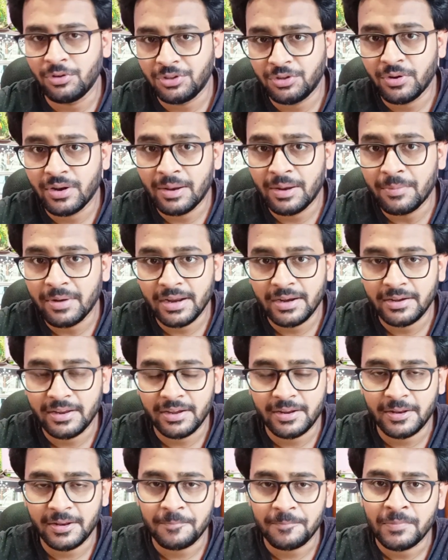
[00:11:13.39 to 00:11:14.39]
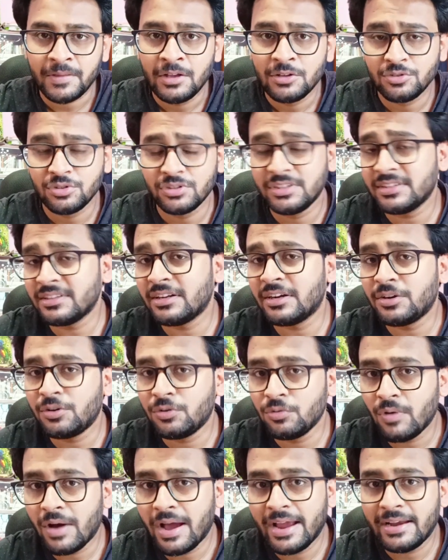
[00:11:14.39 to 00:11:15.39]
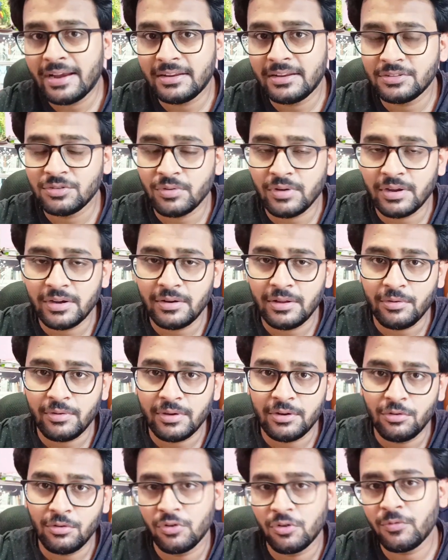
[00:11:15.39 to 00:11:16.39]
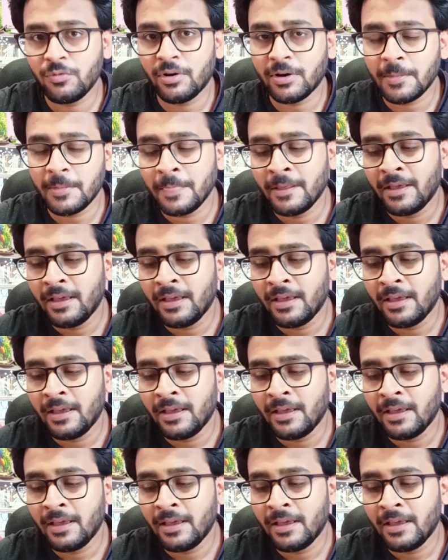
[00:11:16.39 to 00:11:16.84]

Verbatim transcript: with your mtech degree so these are two iits you can you can look for